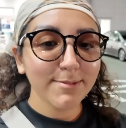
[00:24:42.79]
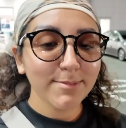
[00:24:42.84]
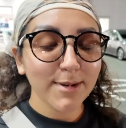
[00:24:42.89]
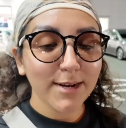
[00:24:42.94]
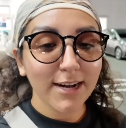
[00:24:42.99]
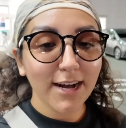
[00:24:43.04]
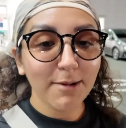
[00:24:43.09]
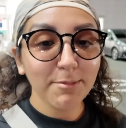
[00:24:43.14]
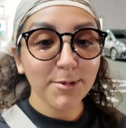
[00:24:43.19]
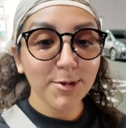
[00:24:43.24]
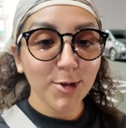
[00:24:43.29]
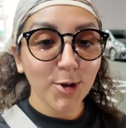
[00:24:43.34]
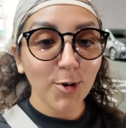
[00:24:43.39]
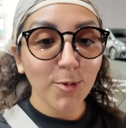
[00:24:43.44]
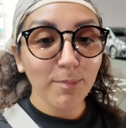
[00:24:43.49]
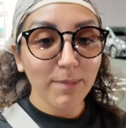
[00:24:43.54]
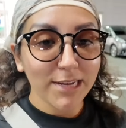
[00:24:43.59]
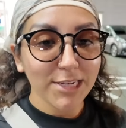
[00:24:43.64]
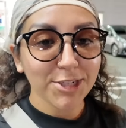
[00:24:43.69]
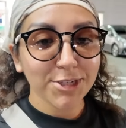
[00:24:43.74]
but I'm gonna go
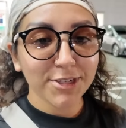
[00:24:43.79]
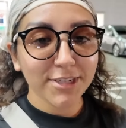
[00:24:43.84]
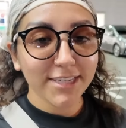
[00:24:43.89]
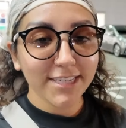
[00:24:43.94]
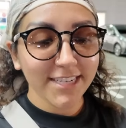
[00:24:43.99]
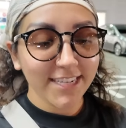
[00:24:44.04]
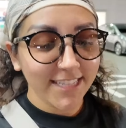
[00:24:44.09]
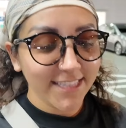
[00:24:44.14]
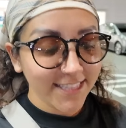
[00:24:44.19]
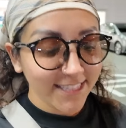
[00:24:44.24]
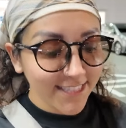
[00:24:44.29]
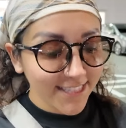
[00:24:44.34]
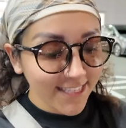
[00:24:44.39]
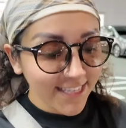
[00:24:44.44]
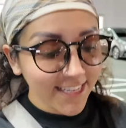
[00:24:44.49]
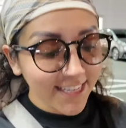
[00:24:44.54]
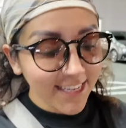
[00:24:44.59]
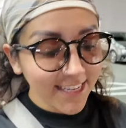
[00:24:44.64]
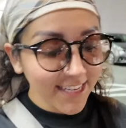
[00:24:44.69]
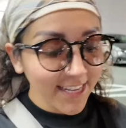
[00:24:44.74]
measure it and
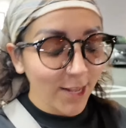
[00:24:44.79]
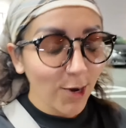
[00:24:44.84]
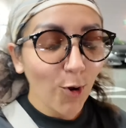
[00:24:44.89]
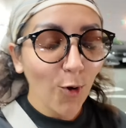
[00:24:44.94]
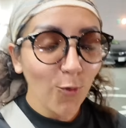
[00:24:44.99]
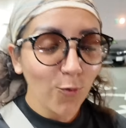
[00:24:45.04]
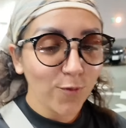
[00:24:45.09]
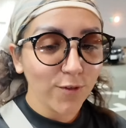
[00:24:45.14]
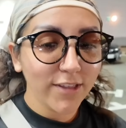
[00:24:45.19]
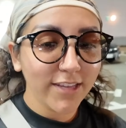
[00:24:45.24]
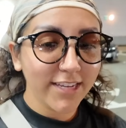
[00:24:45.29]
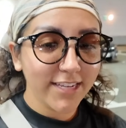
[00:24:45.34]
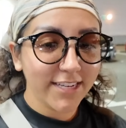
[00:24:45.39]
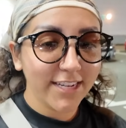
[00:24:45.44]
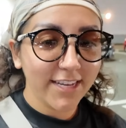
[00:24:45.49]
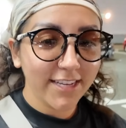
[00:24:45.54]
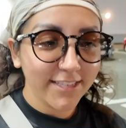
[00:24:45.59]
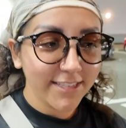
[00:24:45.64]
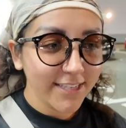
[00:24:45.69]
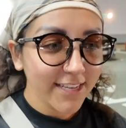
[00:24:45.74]
see, and hopefully it
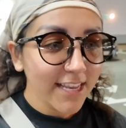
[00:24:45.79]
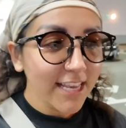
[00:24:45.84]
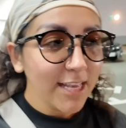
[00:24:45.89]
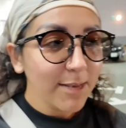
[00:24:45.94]
does.